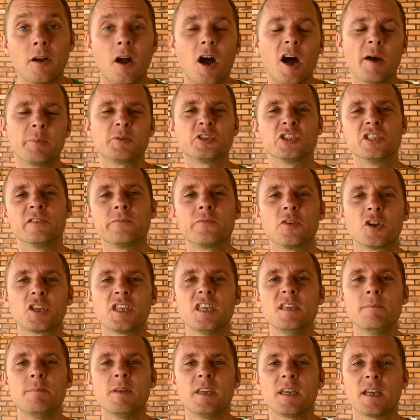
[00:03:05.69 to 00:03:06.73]
option for
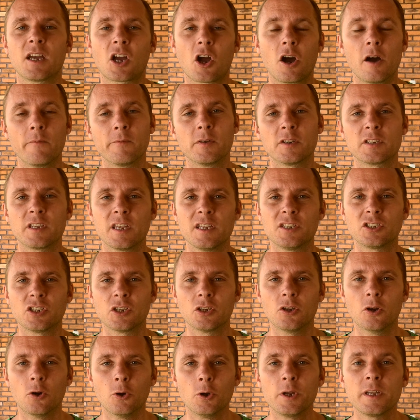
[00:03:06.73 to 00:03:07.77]
keeping a conversation
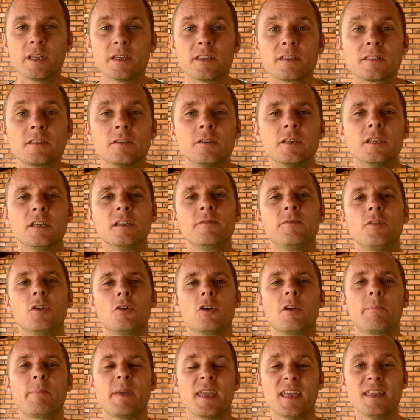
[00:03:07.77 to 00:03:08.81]
going is to give
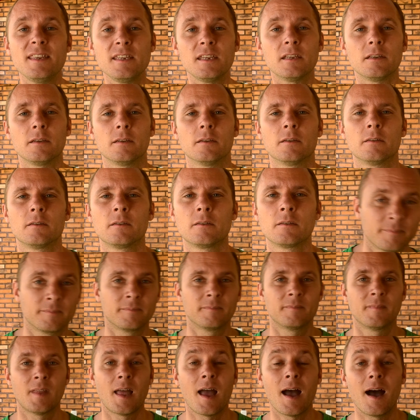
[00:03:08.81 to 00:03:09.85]
your opinion.
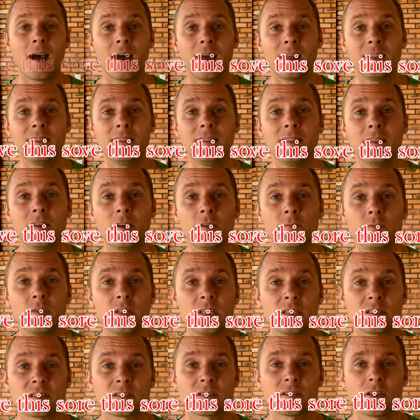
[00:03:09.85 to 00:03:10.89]
I love
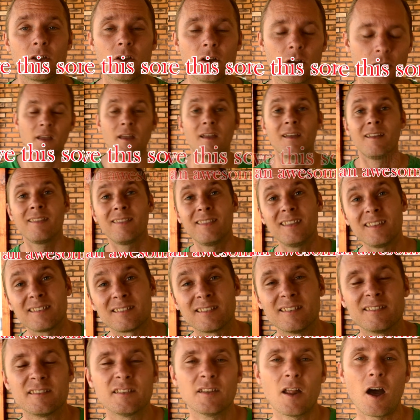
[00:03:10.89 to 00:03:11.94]
this song. This
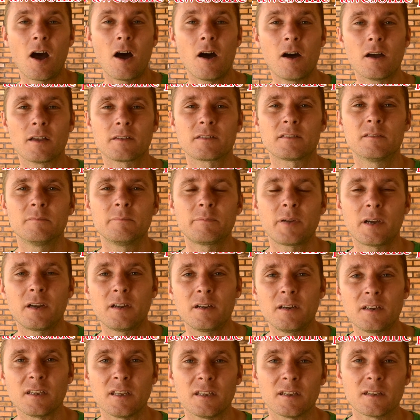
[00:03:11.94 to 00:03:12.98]
is an awesome
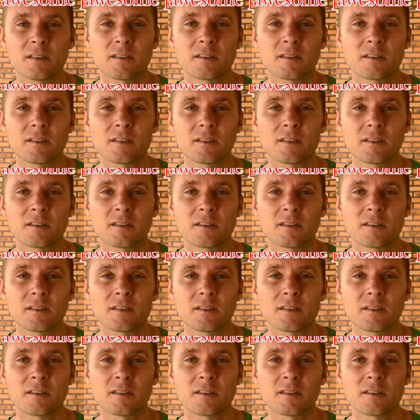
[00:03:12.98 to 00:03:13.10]
party.